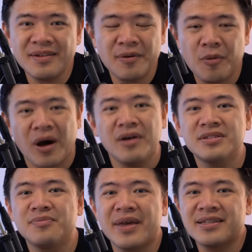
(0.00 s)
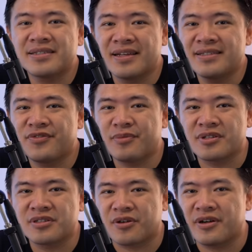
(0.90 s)
whilst it makes sense from
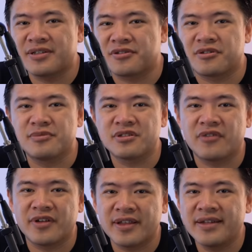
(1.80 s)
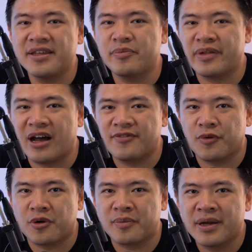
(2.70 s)
the start in terms of a lending
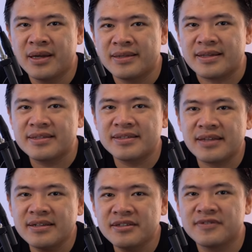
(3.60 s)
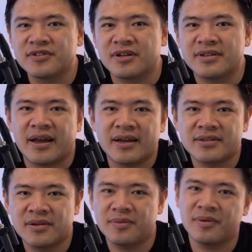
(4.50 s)
platform, the incentives on that,